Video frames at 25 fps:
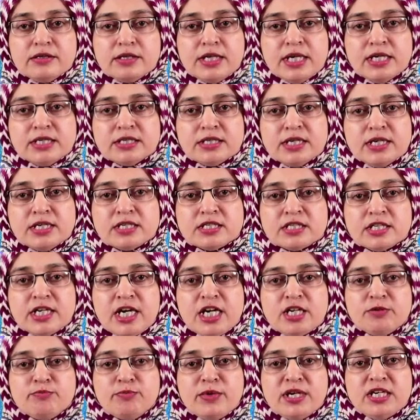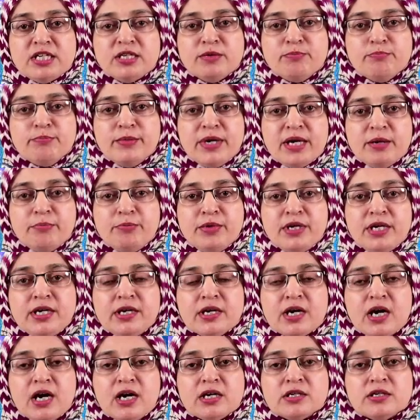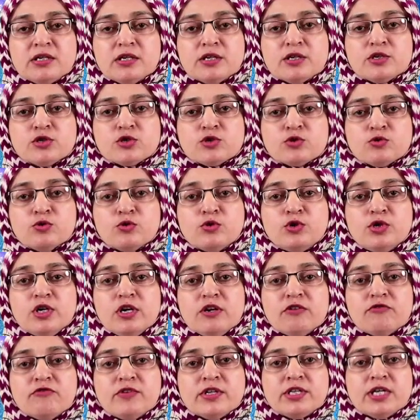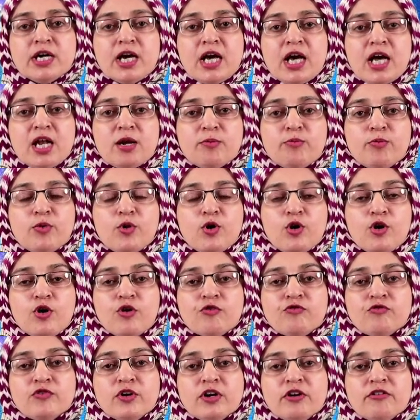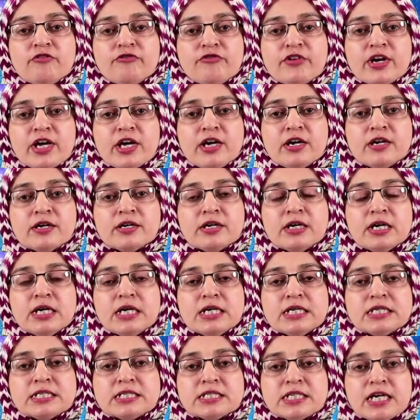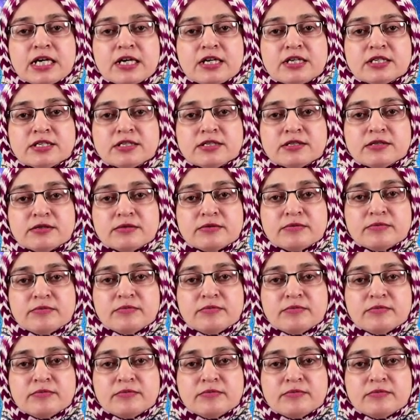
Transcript: This statement may be understood with the help of figure 6.